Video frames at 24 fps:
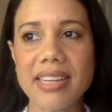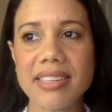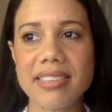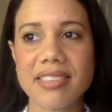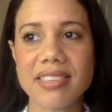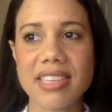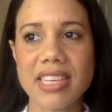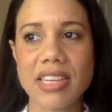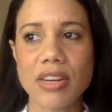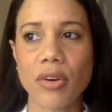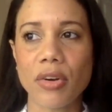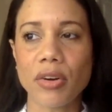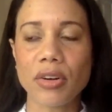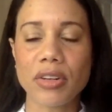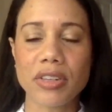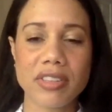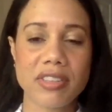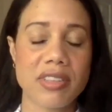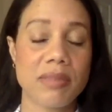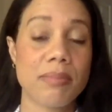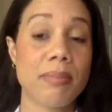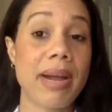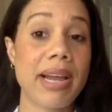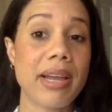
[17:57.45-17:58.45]
an
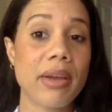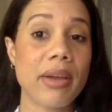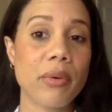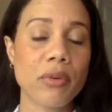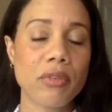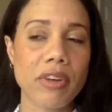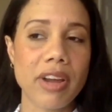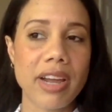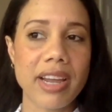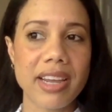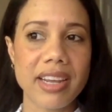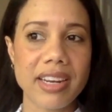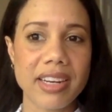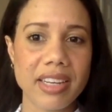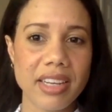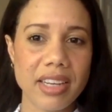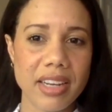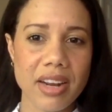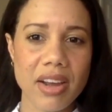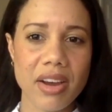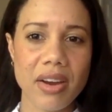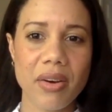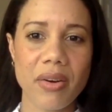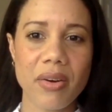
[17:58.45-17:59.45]
artist in my own right,
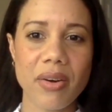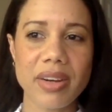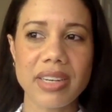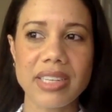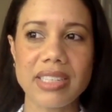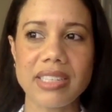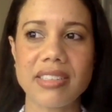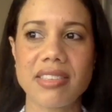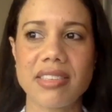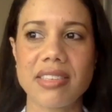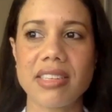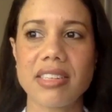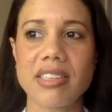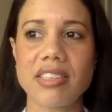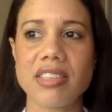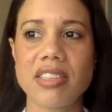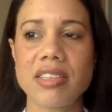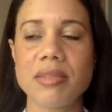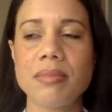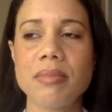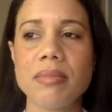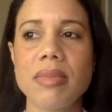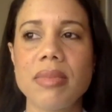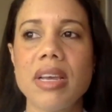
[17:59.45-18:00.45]
it's
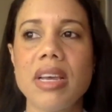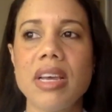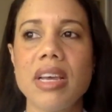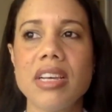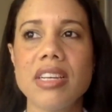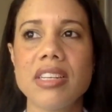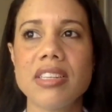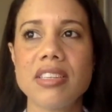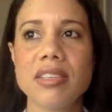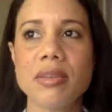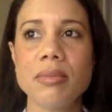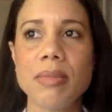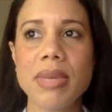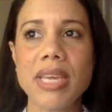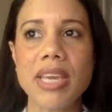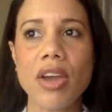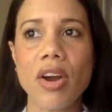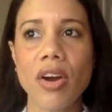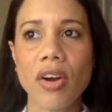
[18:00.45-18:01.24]
to me,